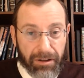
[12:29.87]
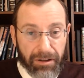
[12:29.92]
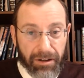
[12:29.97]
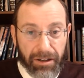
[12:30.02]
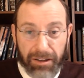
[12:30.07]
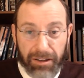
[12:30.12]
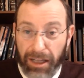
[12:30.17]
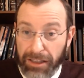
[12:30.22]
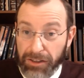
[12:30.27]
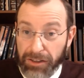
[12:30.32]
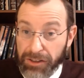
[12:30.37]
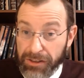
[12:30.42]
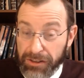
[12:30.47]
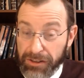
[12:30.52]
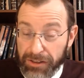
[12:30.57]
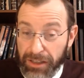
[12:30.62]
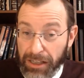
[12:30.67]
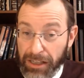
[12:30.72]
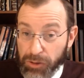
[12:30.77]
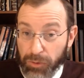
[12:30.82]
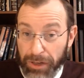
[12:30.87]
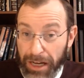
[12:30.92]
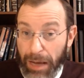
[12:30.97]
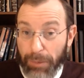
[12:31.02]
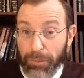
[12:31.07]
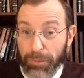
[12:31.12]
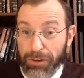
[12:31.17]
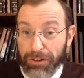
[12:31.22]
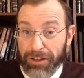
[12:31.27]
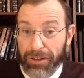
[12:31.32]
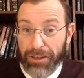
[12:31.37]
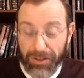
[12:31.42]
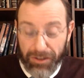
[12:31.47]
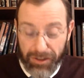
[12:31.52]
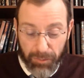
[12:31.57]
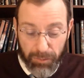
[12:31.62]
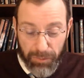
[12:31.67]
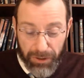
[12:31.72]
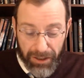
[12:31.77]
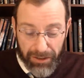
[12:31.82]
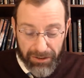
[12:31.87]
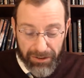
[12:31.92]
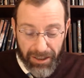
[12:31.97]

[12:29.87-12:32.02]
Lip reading: And that's what happened to them. They disappeared.